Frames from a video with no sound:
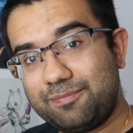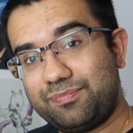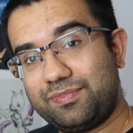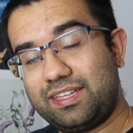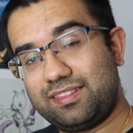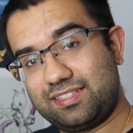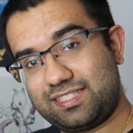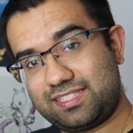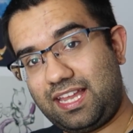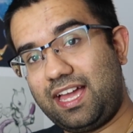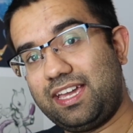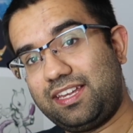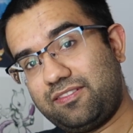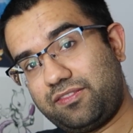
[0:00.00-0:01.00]
then the
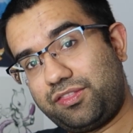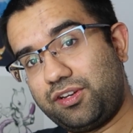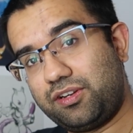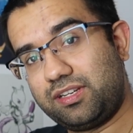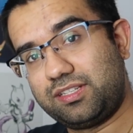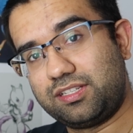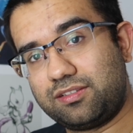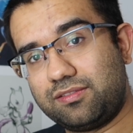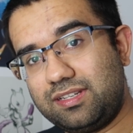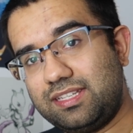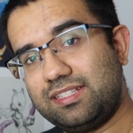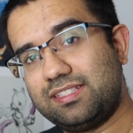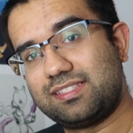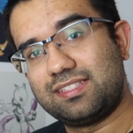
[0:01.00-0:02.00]
sine of the 30
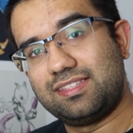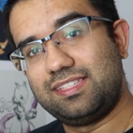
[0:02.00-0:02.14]
degrees,